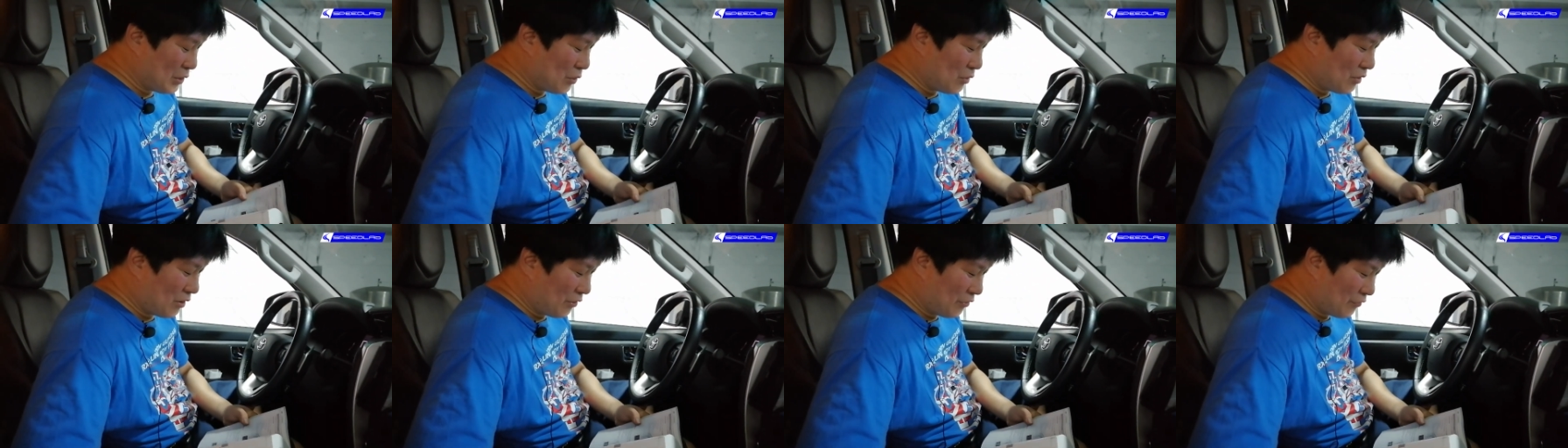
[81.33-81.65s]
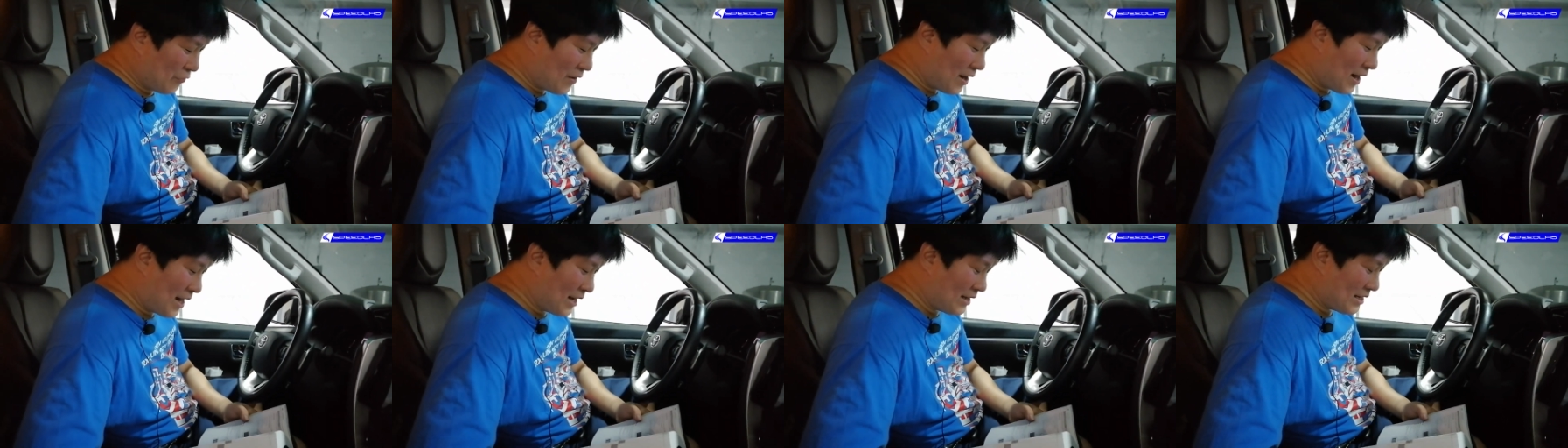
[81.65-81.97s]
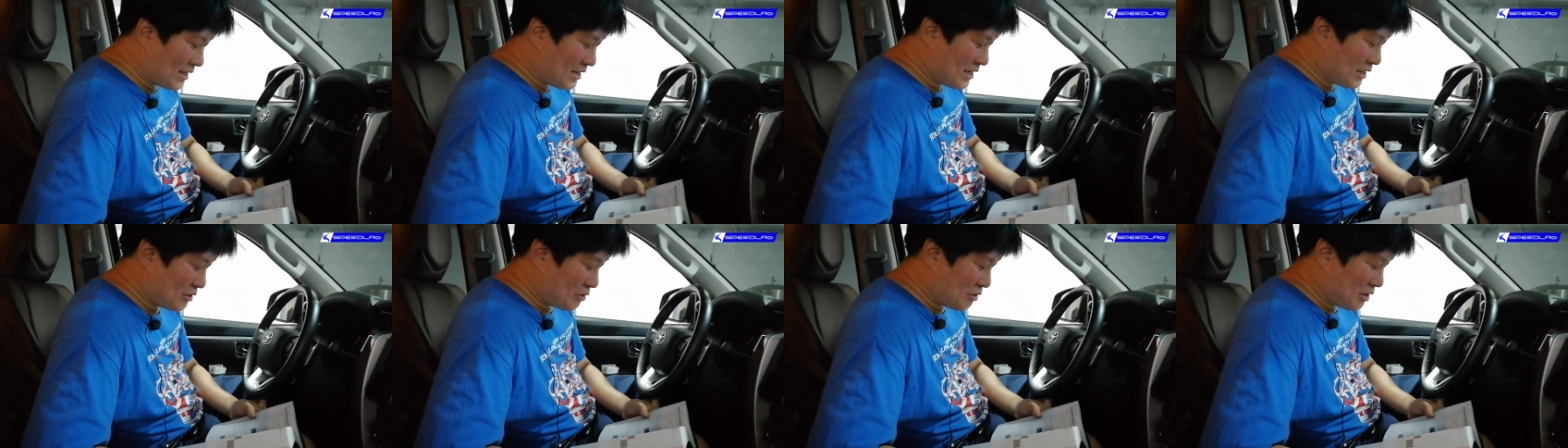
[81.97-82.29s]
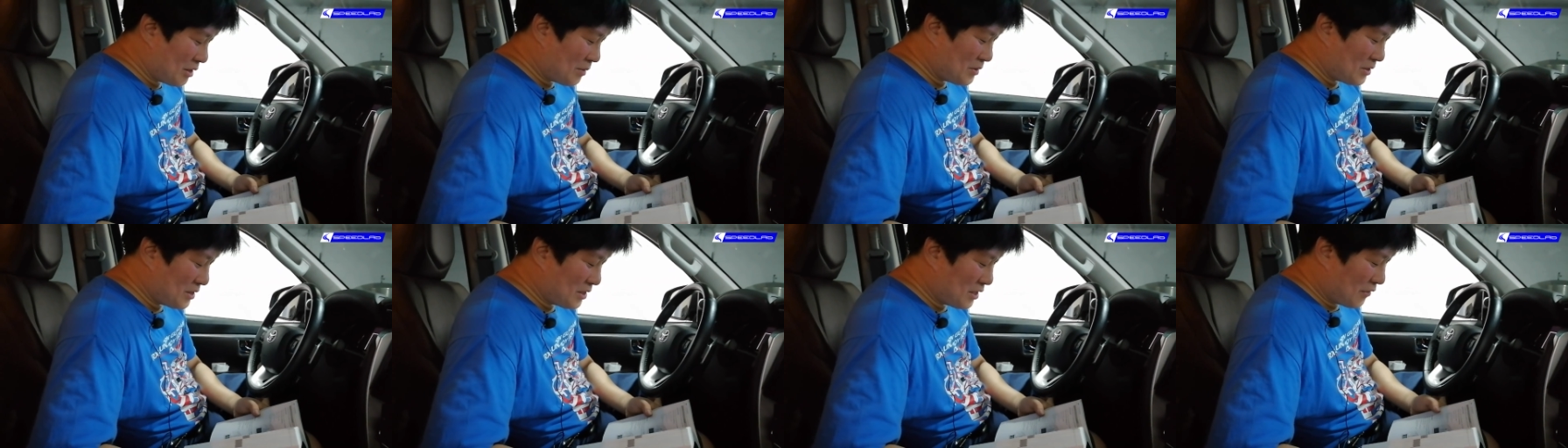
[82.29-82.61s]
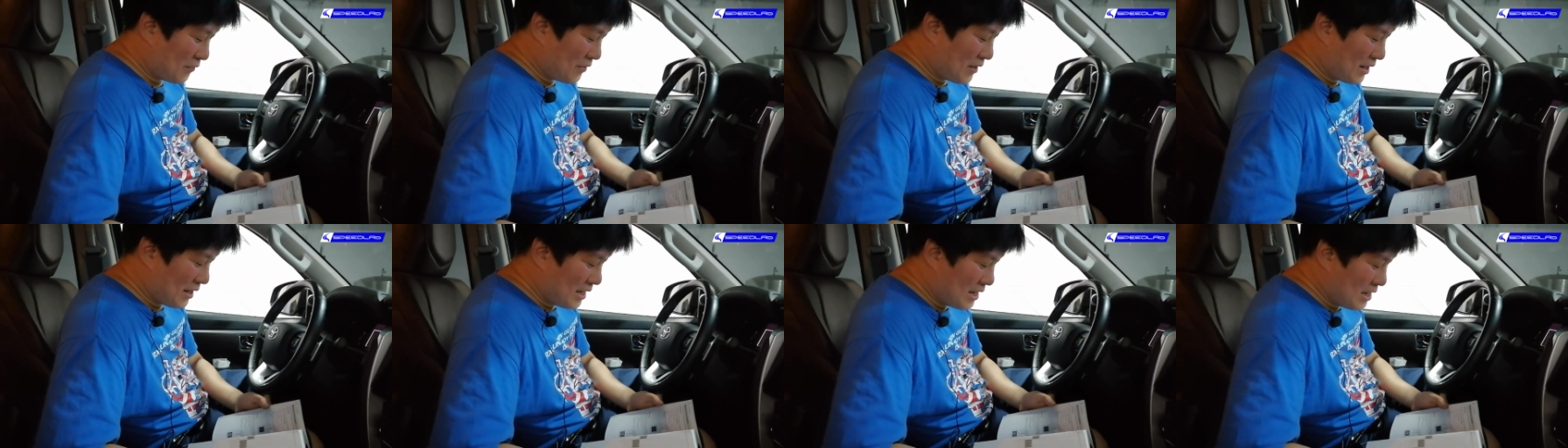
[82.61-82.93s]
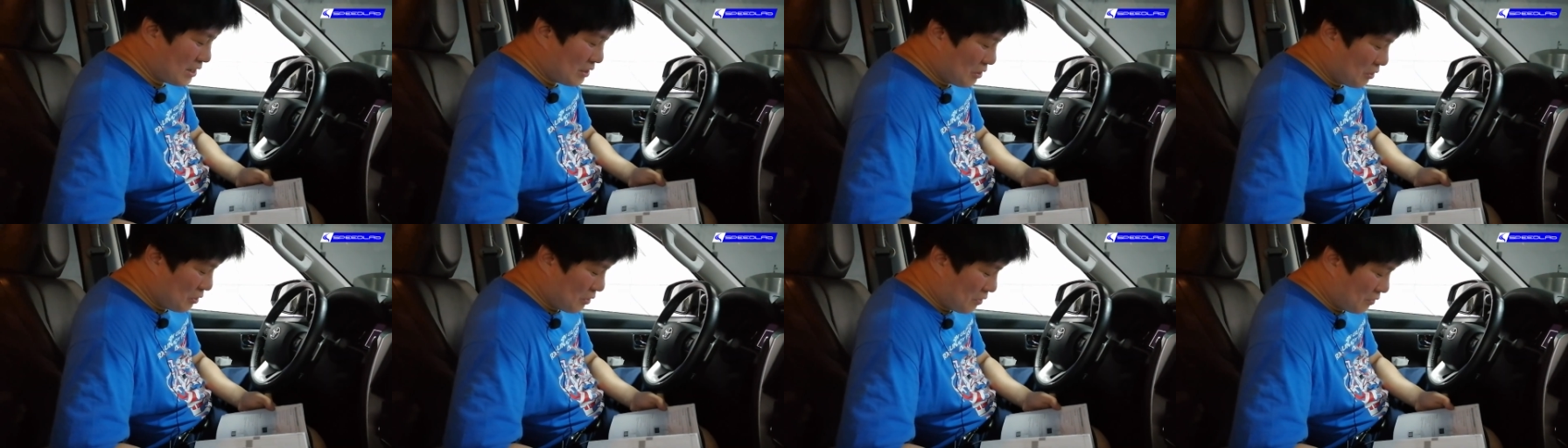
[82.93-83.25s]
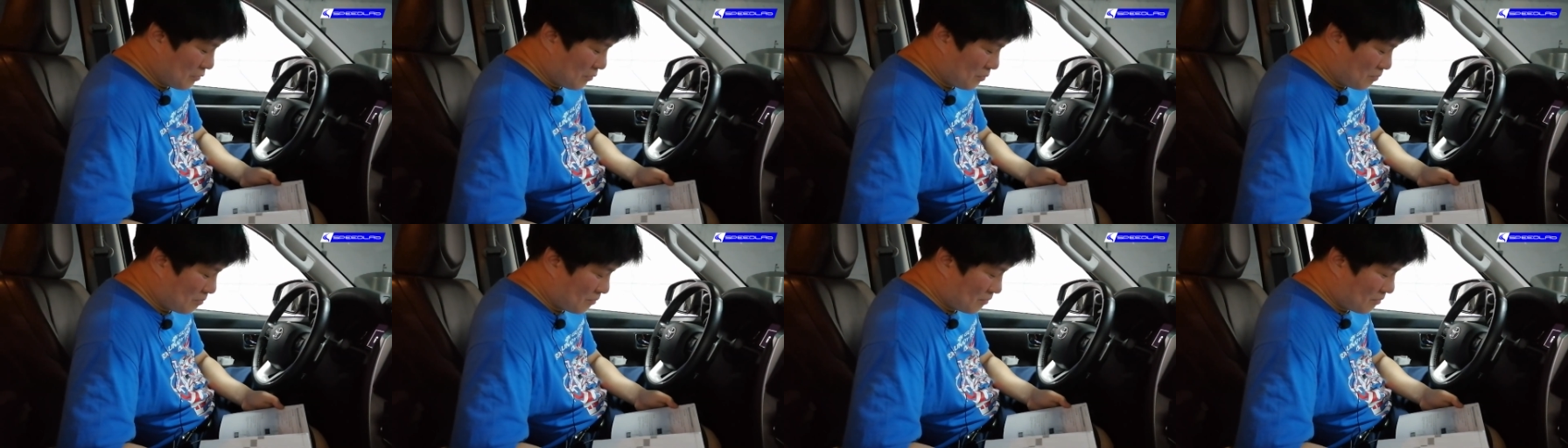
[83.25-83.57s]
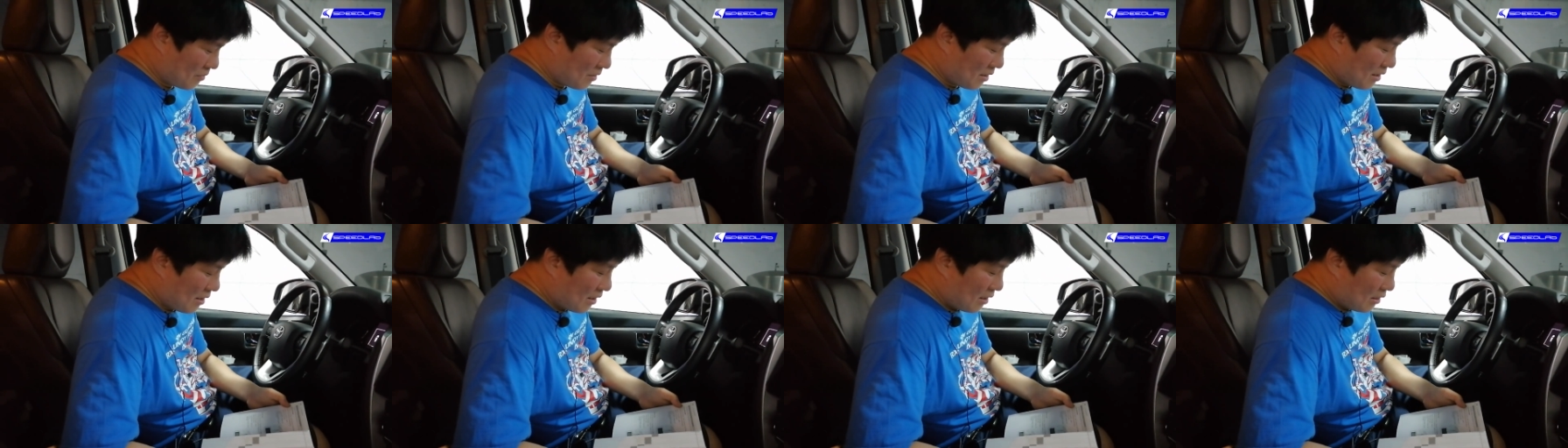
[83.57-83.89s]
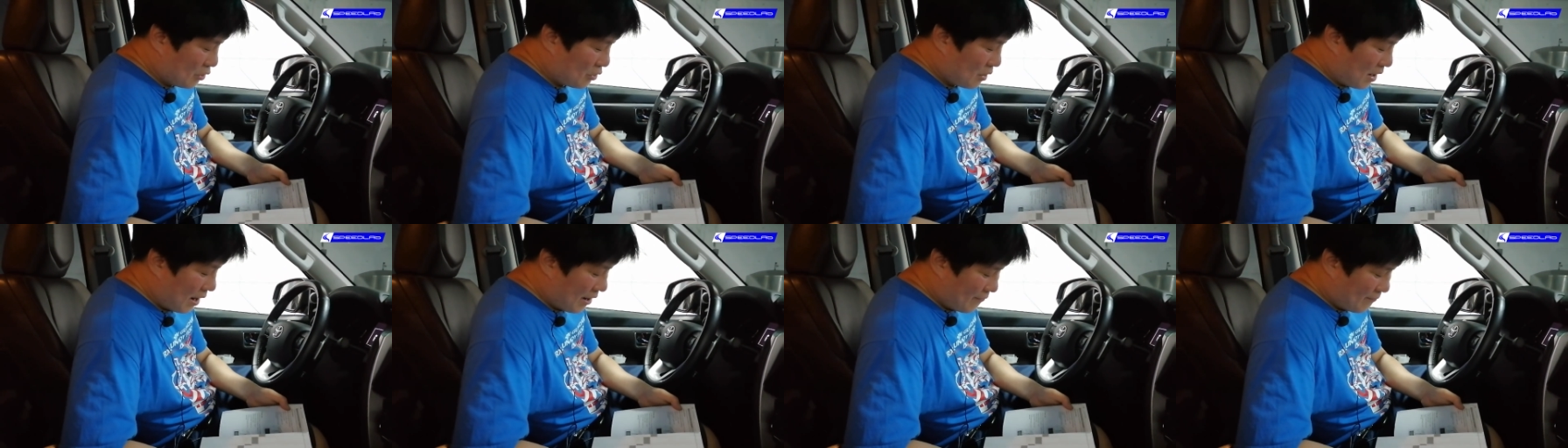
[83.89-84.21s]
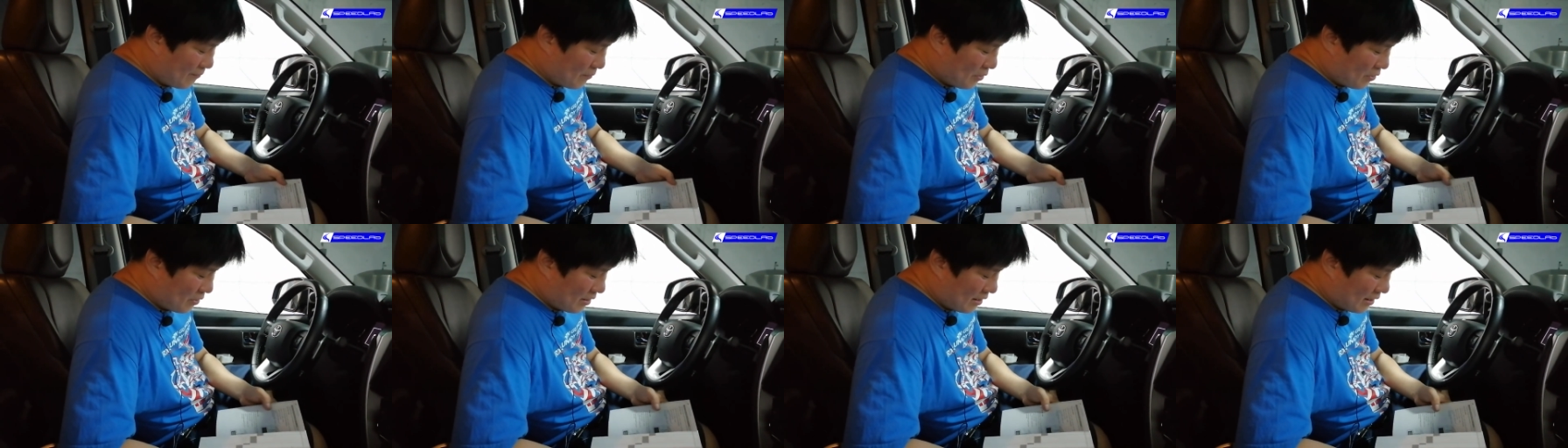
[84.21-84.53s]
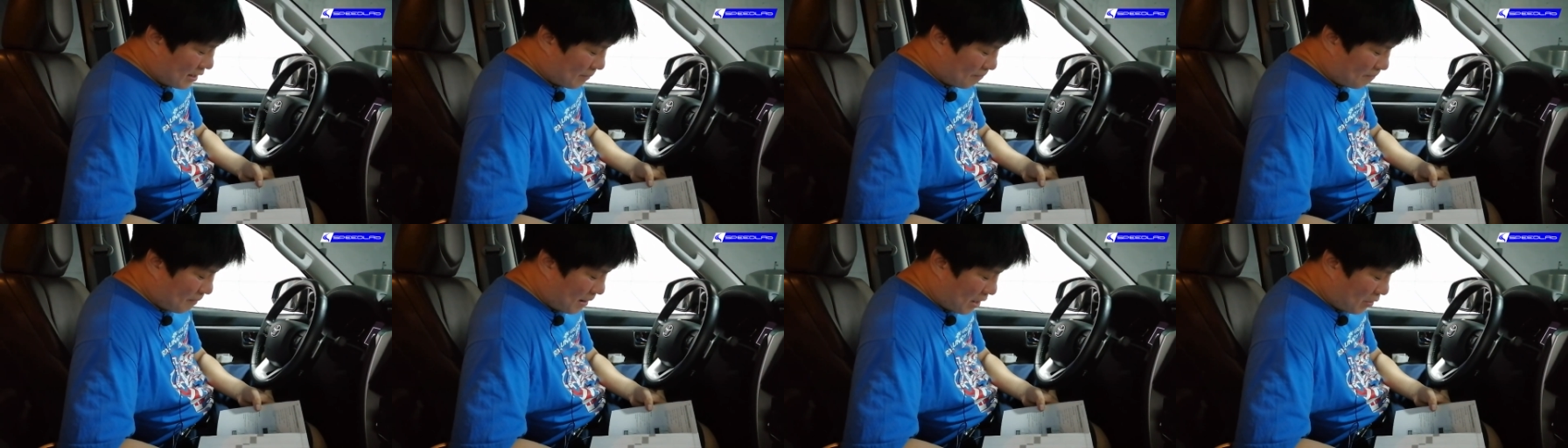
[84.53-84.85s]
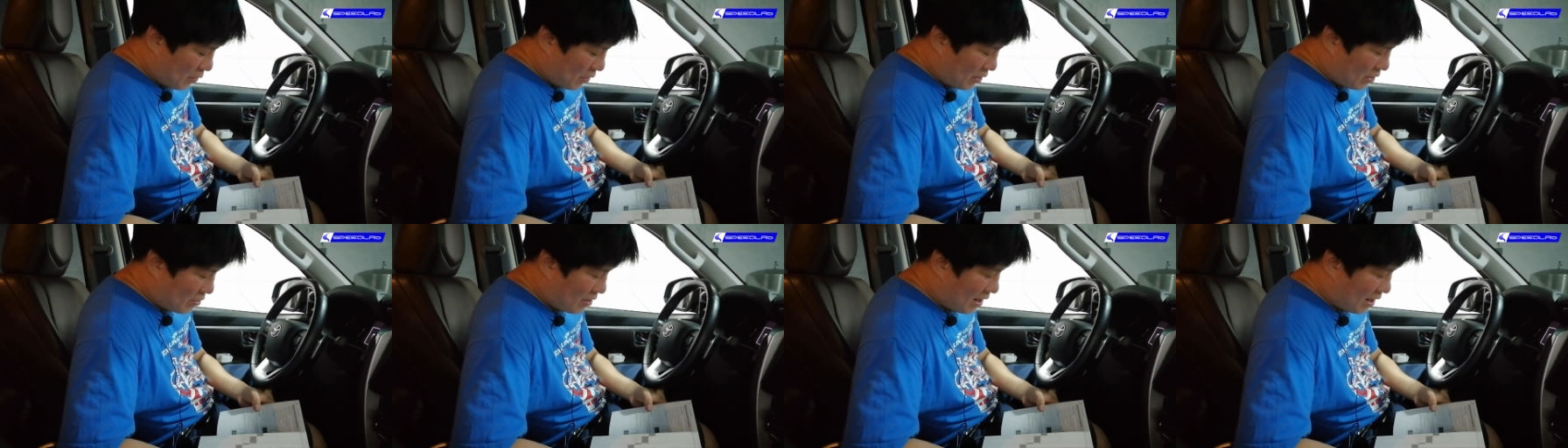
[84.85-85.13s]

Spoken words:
you will find the description of the eco drive mode and the power